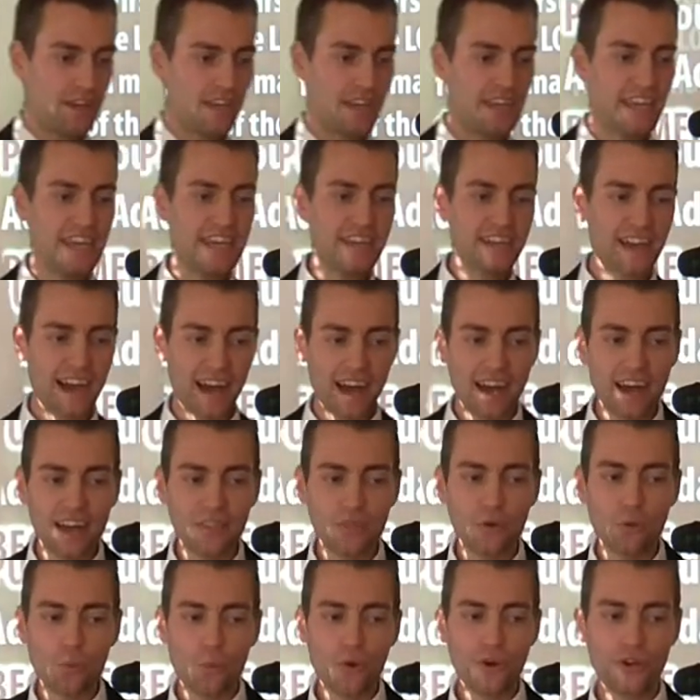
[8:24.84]
In
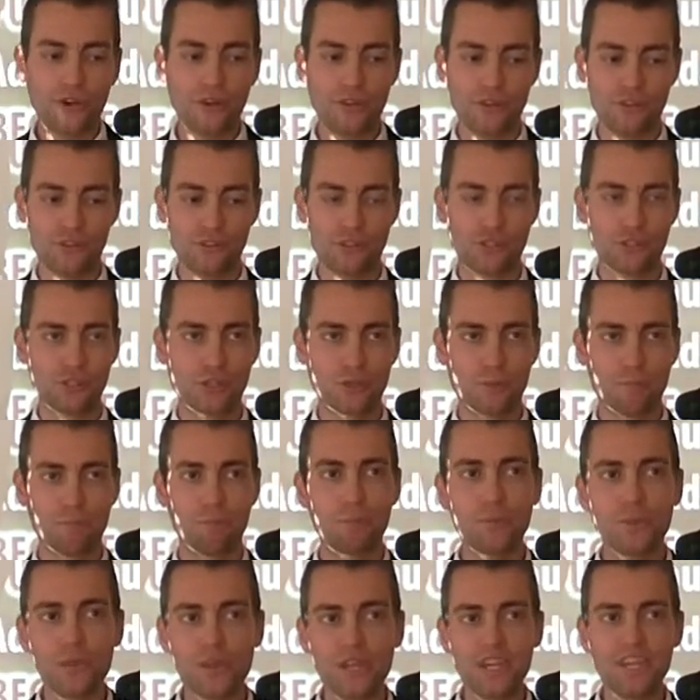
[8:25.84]
other words,
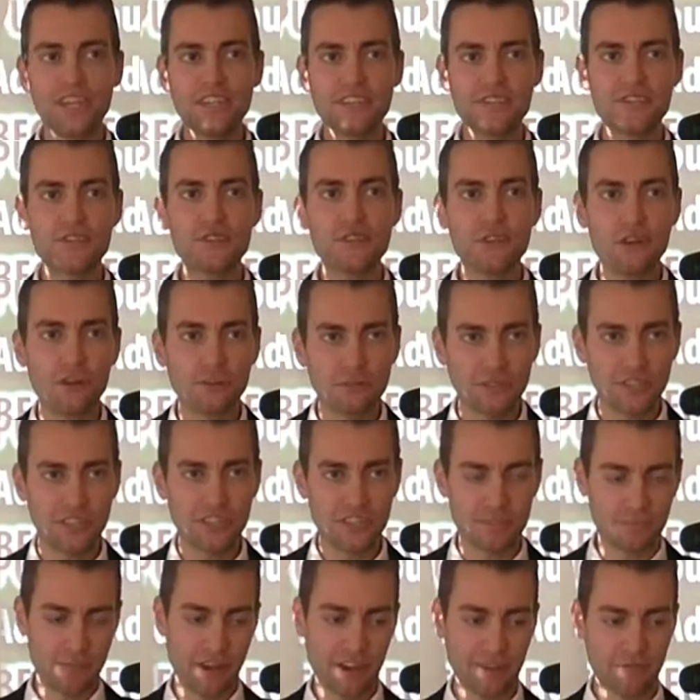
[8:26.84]
please notice,
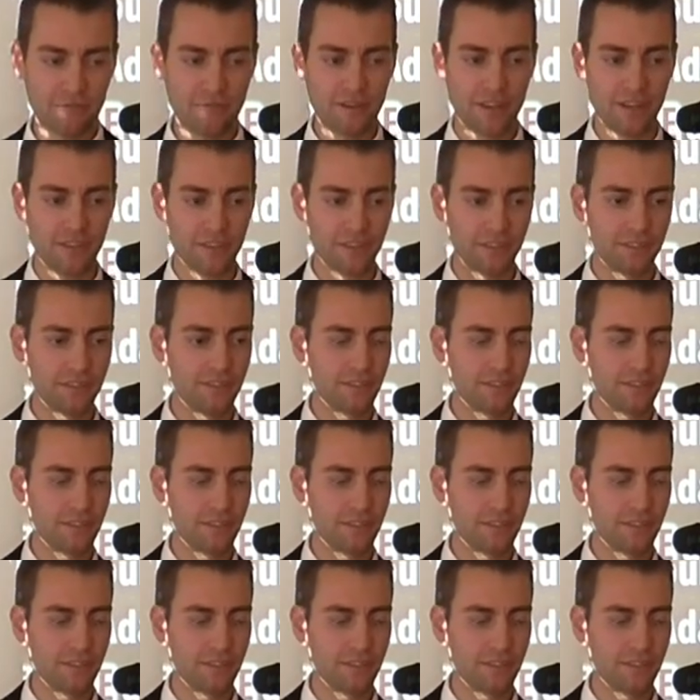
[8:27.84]
my friends,